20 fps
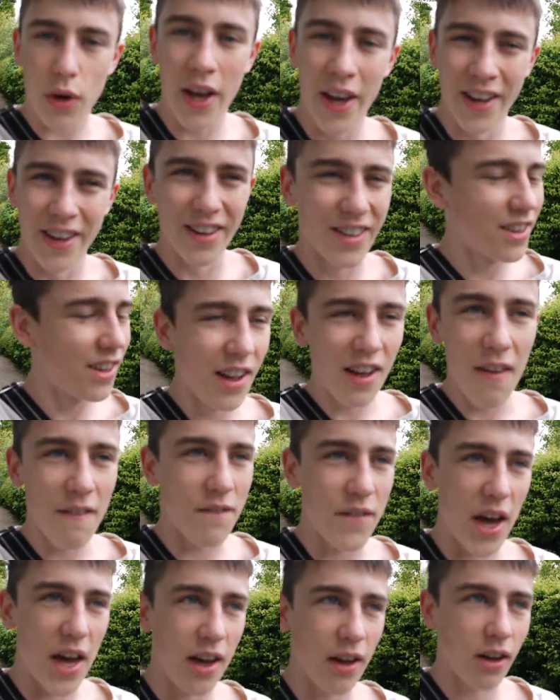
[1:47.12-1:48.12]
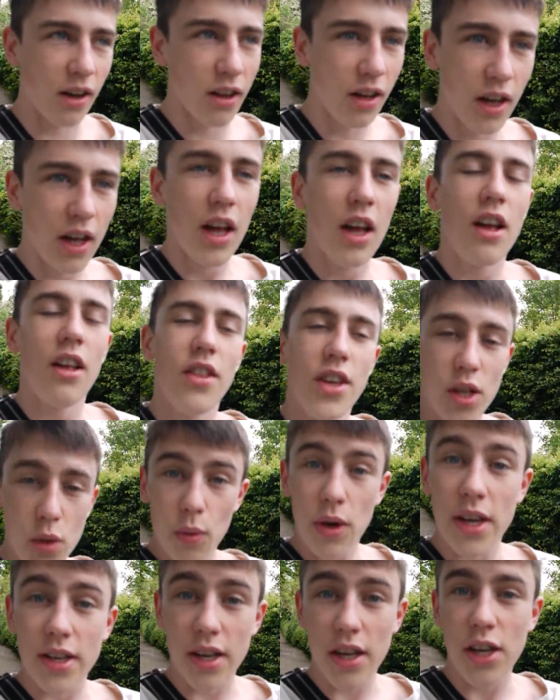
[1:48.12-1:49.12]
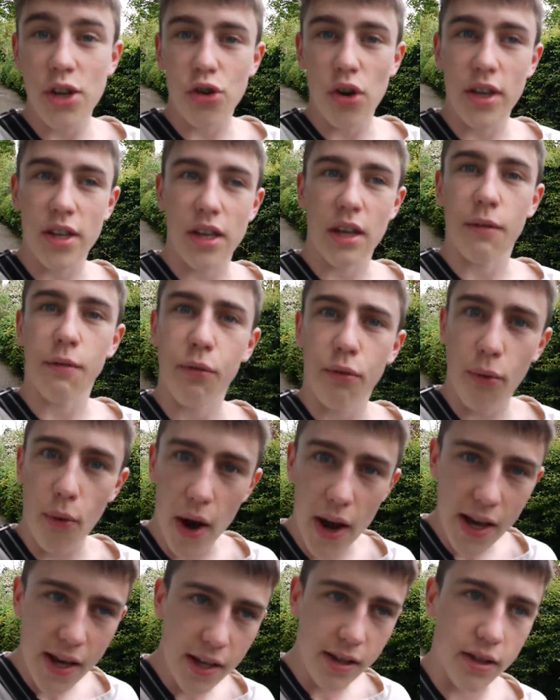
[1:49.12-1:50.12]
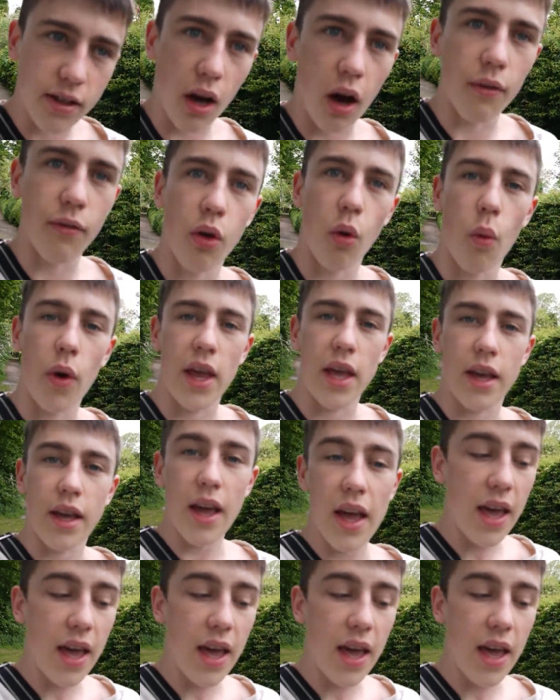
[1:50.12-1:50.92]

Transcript: week... Fail. This week's interesting phrase of the week